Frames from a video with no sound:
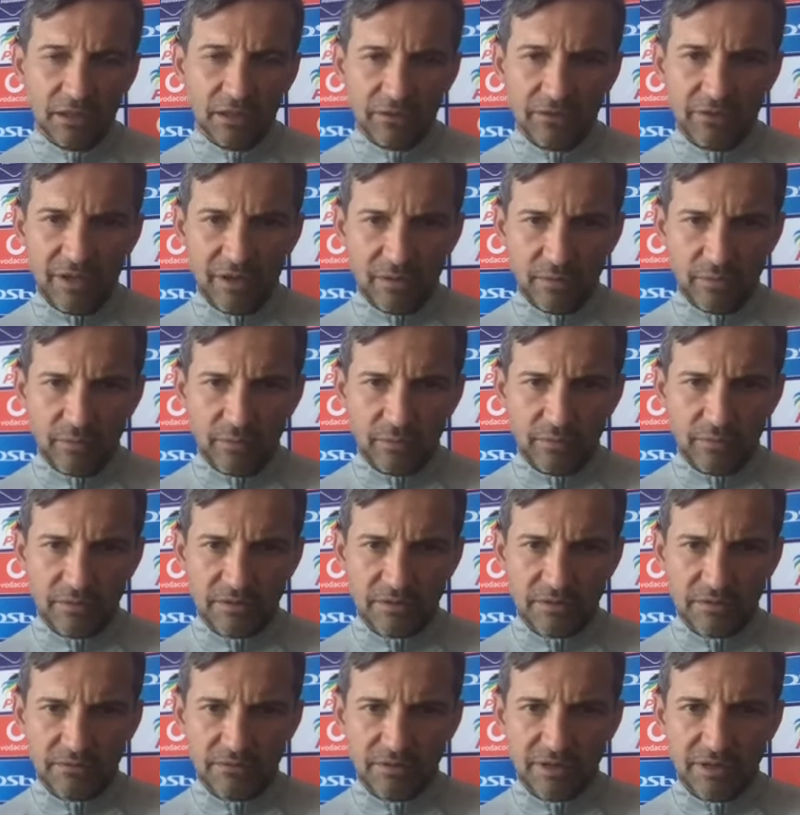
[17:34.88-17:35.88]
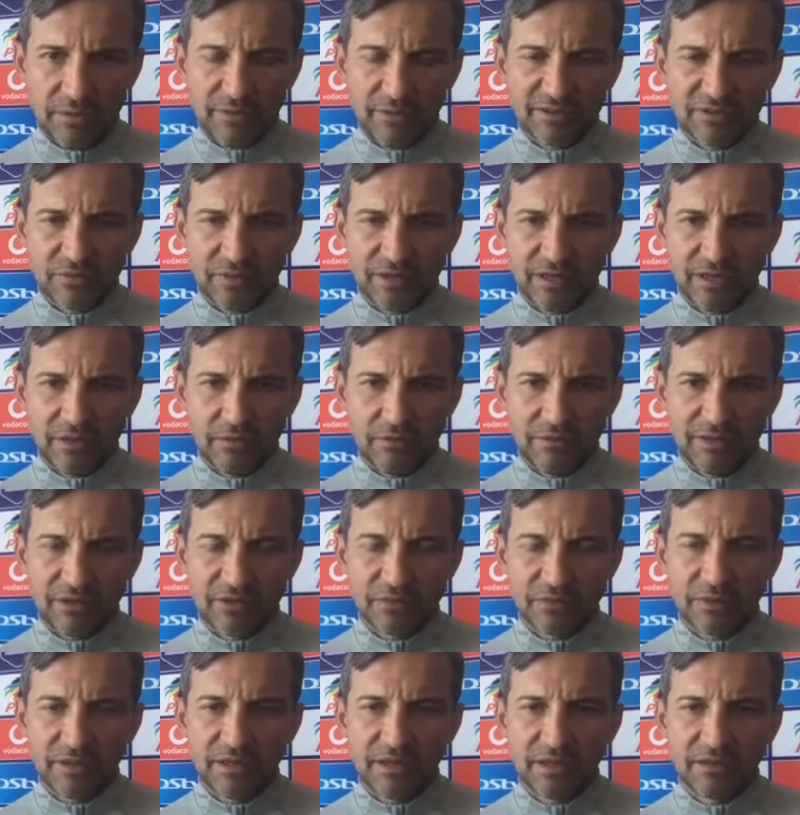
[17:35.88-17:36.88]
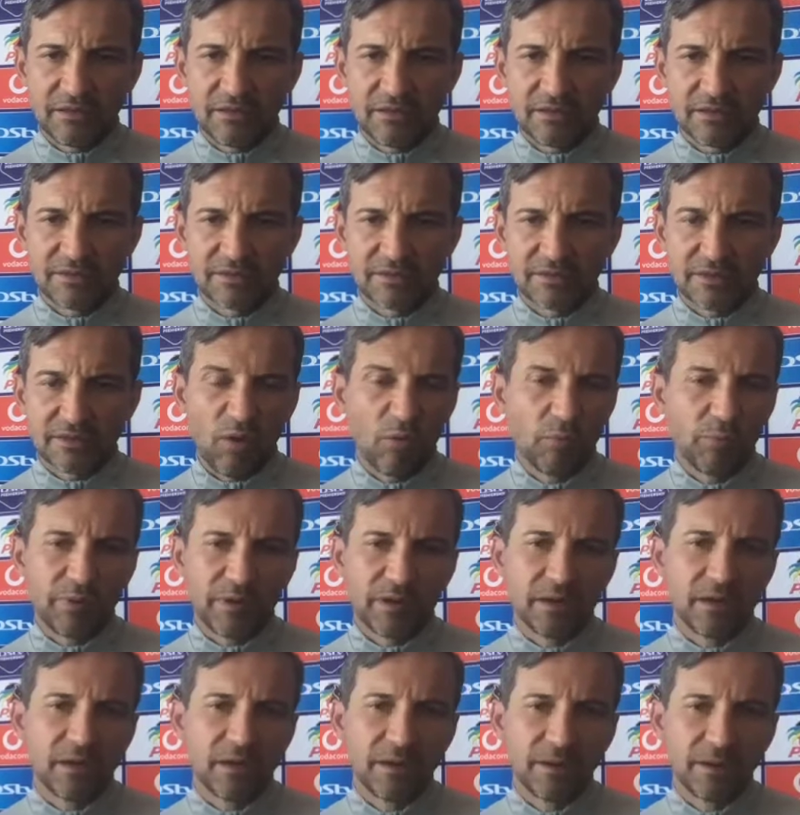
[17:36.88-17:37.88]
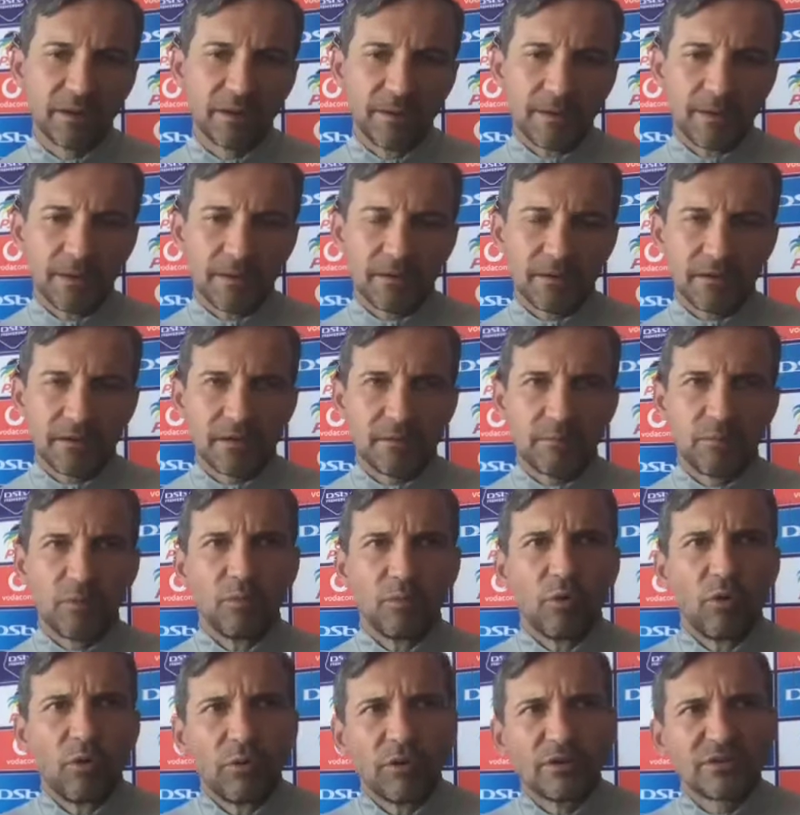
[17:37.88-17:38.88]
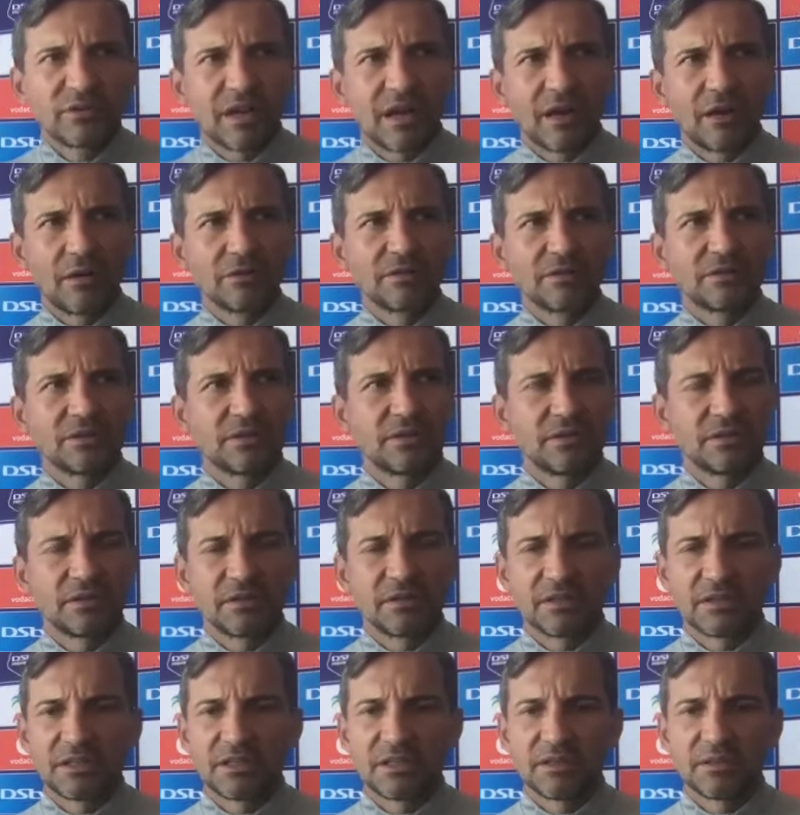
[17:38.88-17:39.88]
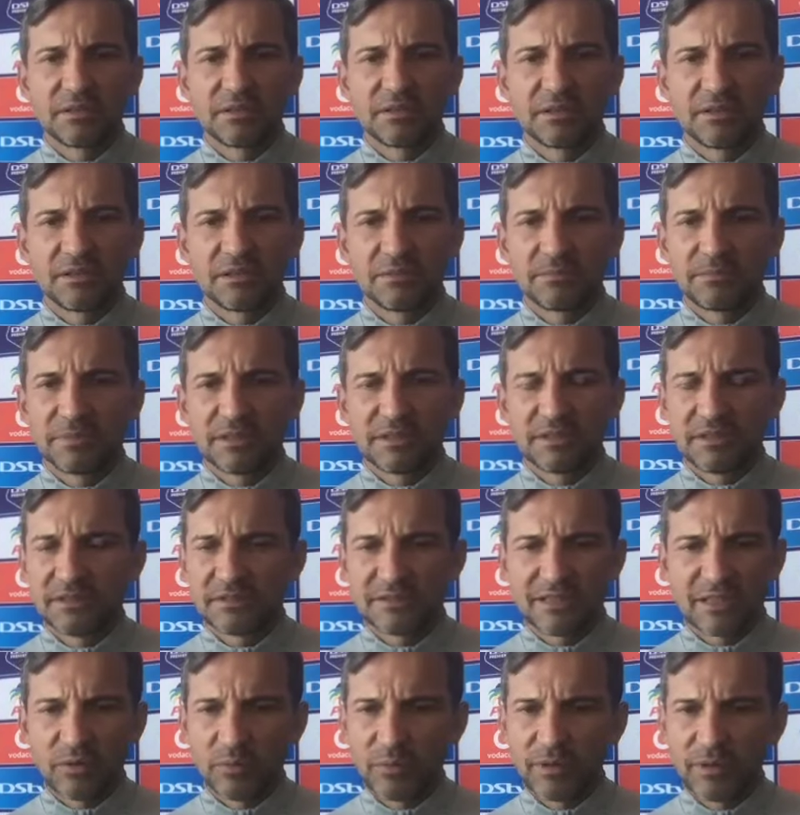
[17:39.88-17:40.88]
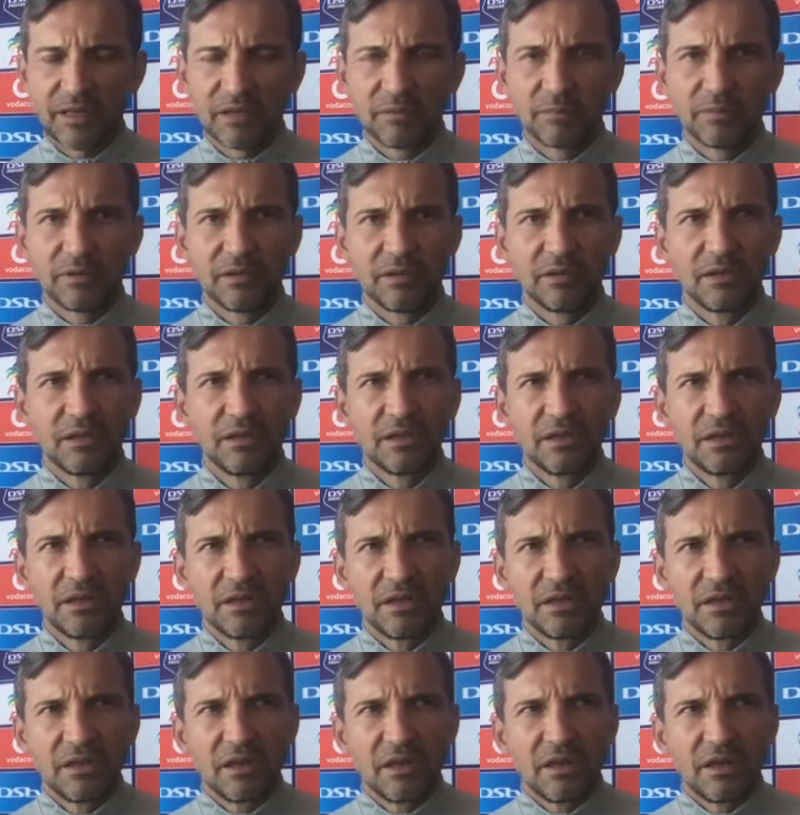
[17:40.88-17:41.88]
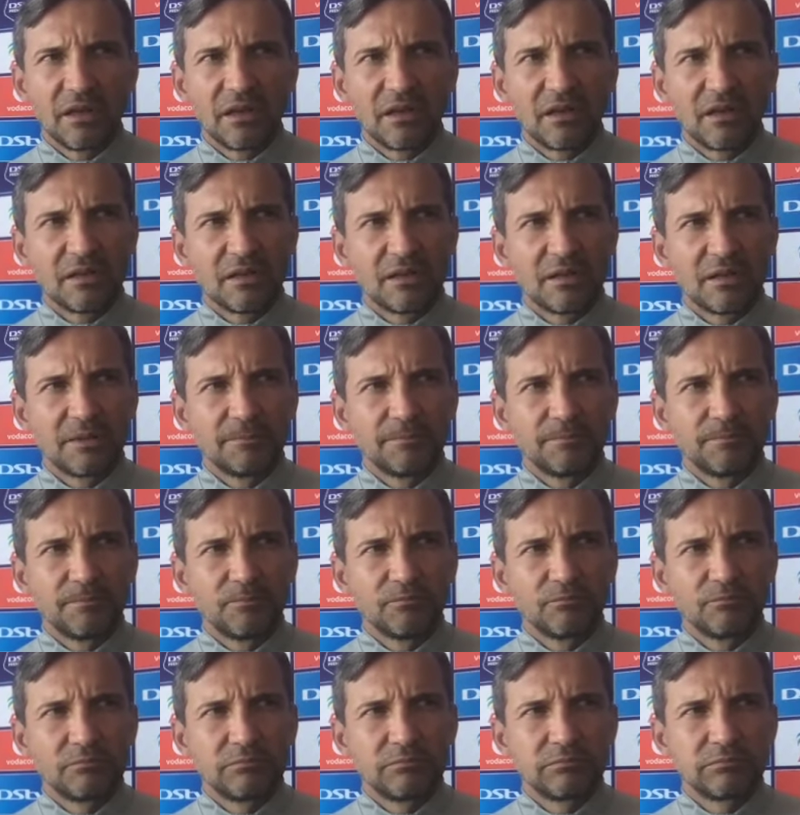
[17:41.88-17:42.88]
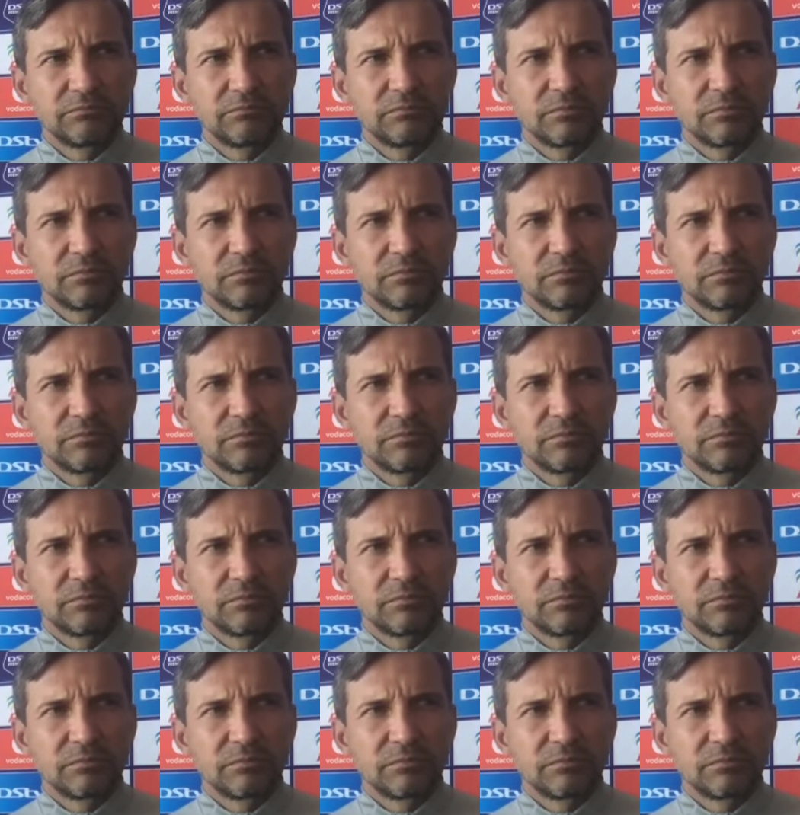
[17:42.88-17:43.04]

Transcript: now uh, now it's ready or not ready it's open uh, momo was out uh, uh but he's not available um,